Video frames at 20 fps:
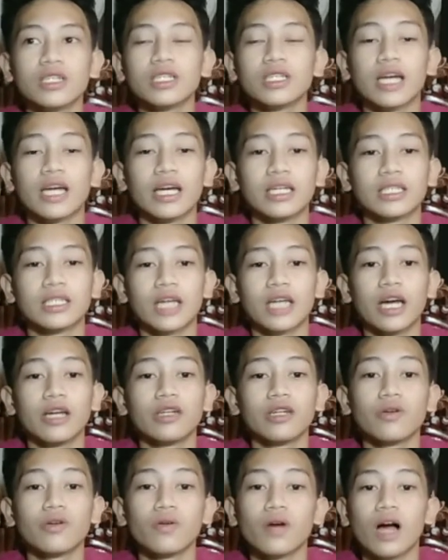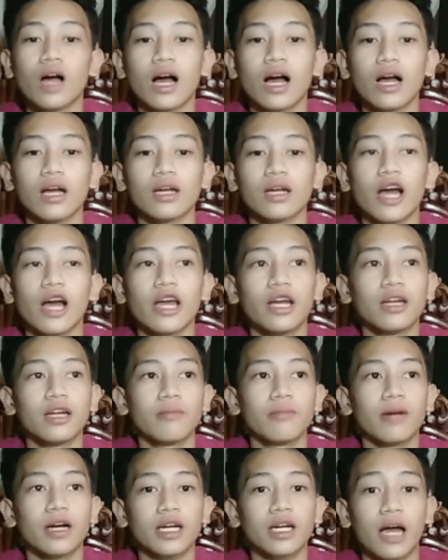of course, guys, I know nga
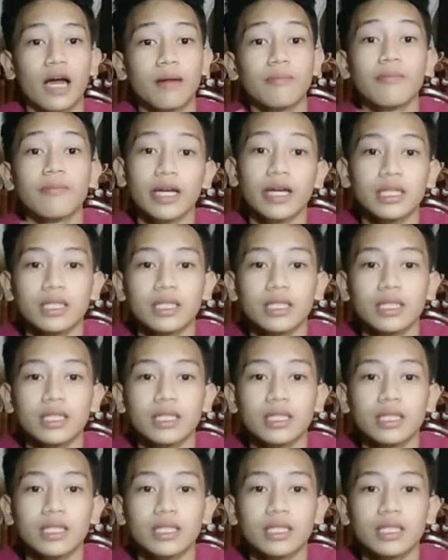kaya ni Mark